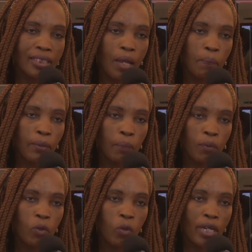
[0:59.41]
some
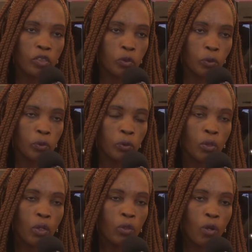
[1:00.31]
people who want
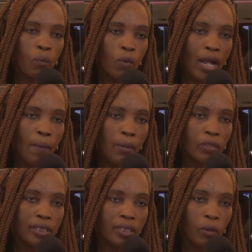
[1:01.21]
to know
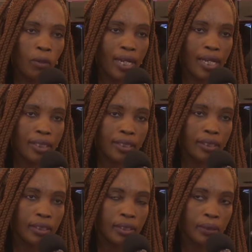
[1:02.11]
about the
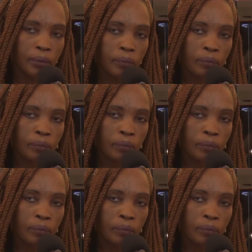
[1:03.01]
organization.